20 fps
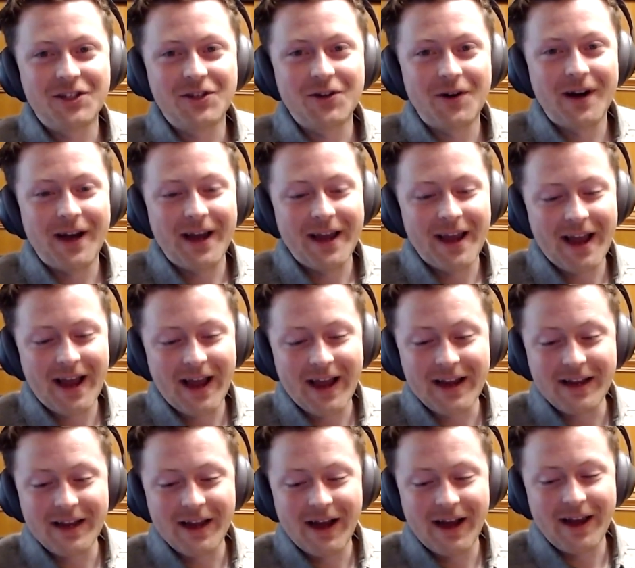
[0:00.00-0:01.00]
And so
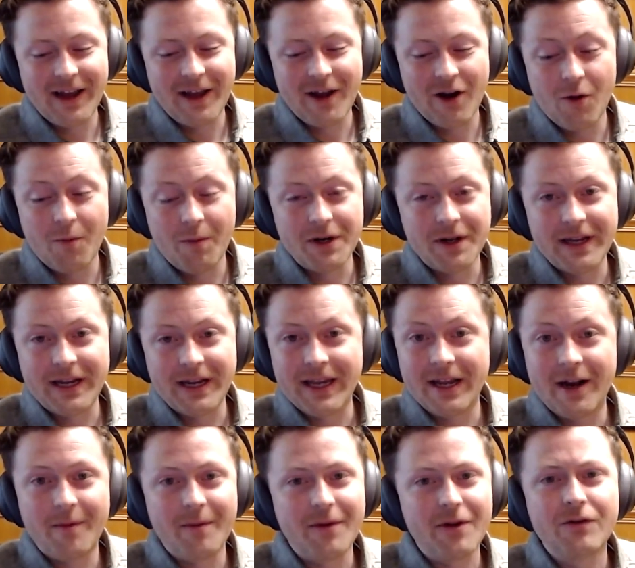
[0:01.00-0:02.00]
I opened
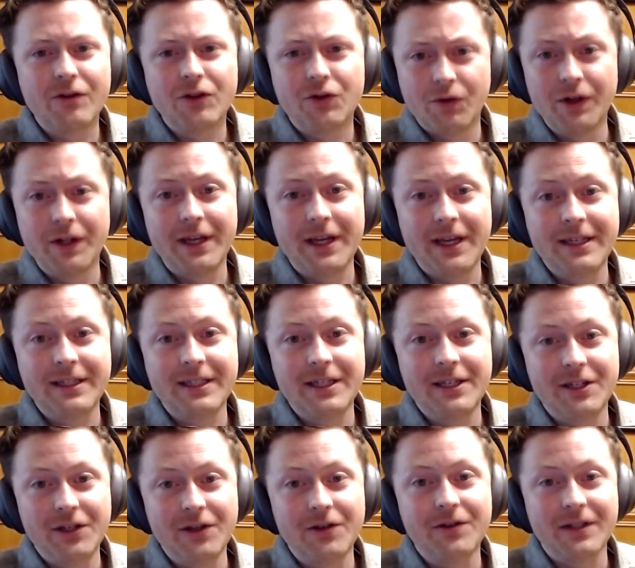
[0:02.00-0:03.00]
the GitHub. It was really
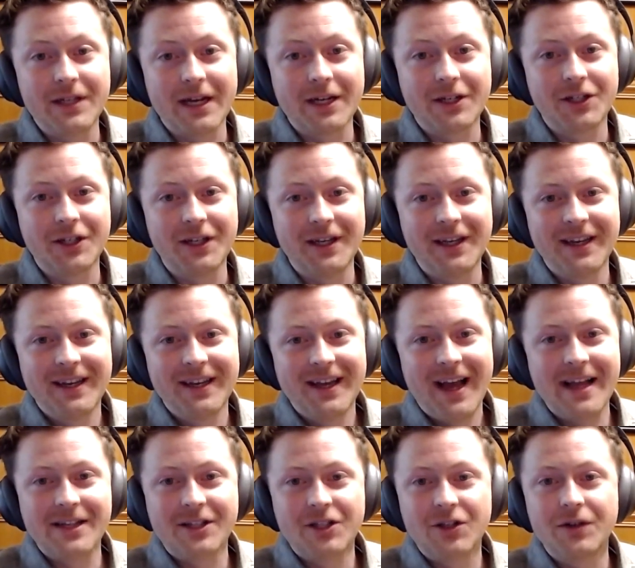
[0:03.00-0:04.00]
easy to use,
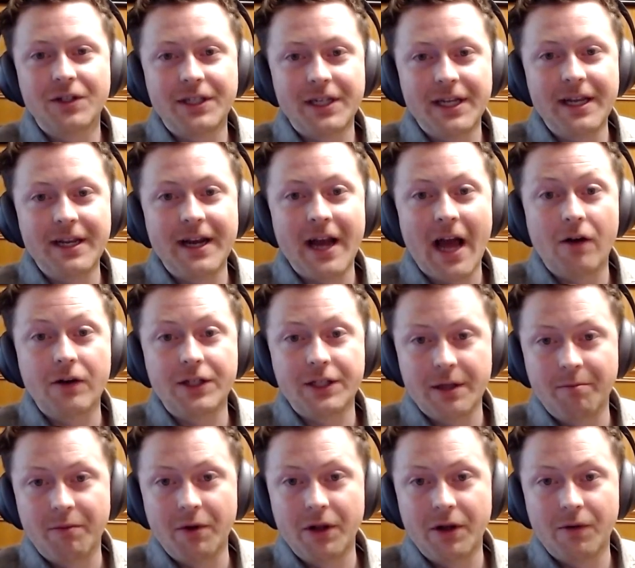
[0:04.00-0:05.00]
actually. And so
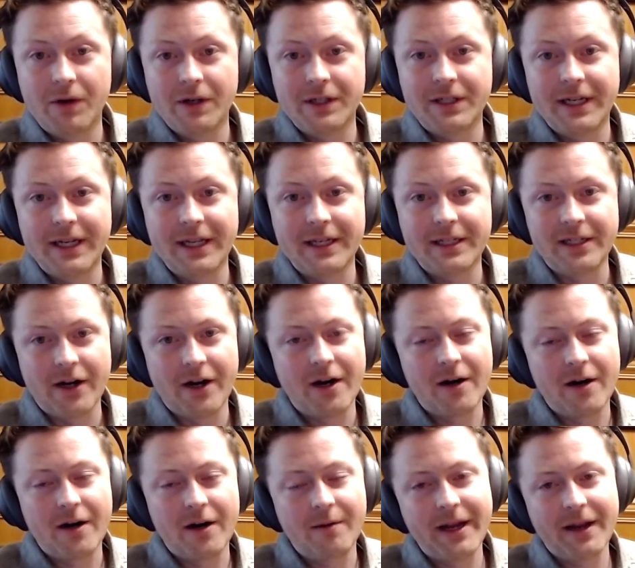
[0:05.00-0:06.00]
seeing how simple it was
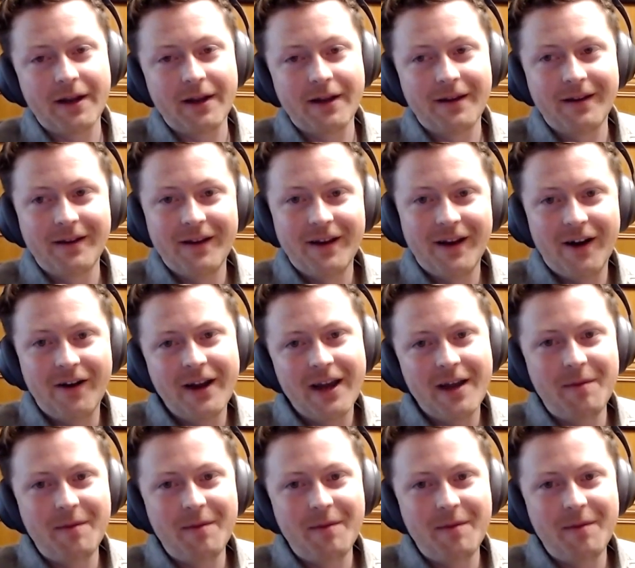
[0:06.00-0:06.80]
to get started, I'm like,